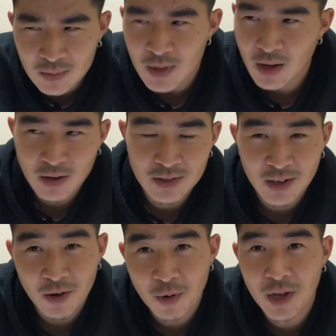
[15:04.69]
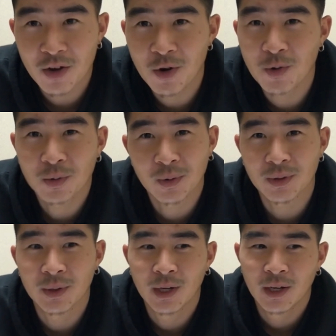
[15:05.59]
And I was like, okay, cool.
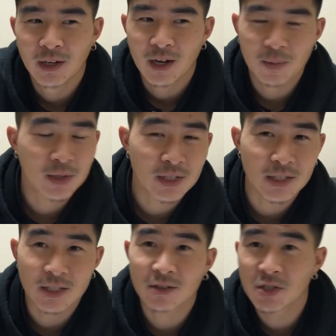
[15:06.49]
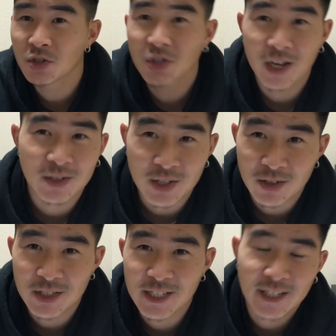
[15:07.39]
How about this? I'll teach you guys how
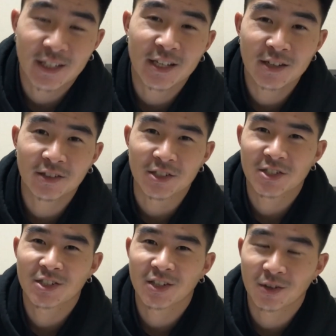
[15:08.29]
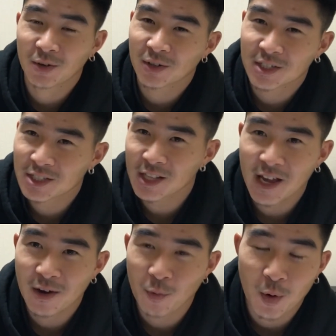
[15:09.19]
to say it in English, in a
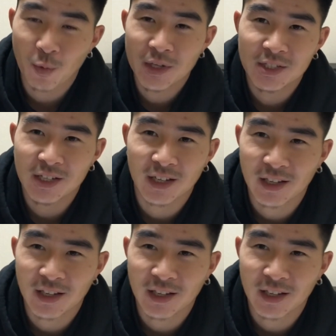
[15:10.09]
slang of what we say.